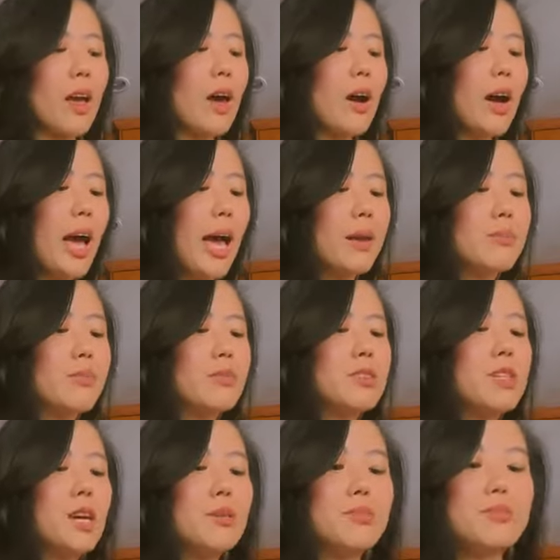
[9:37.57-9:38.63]
Okay,
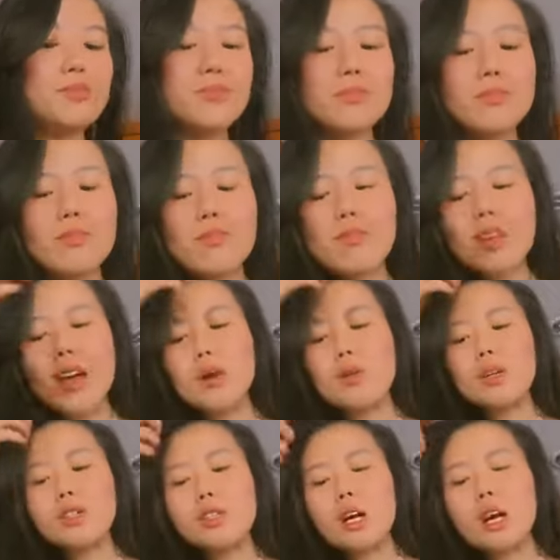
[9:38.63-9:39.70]
so I
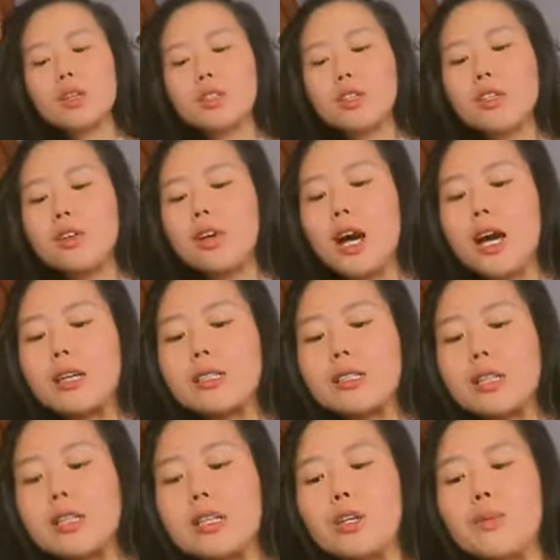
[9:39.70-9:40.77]
want to talk to you
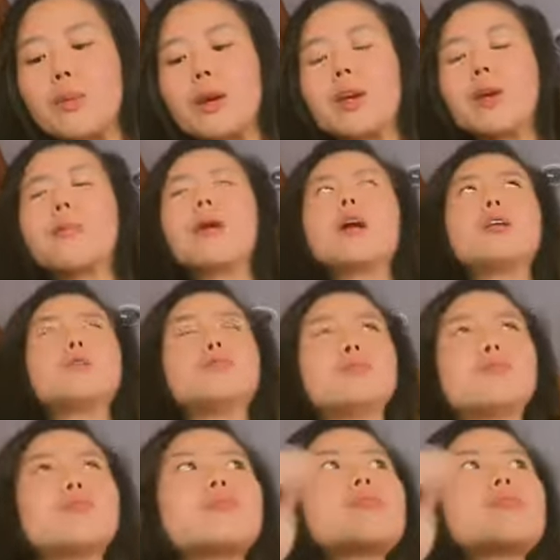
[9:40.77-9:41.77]
guys a little bit about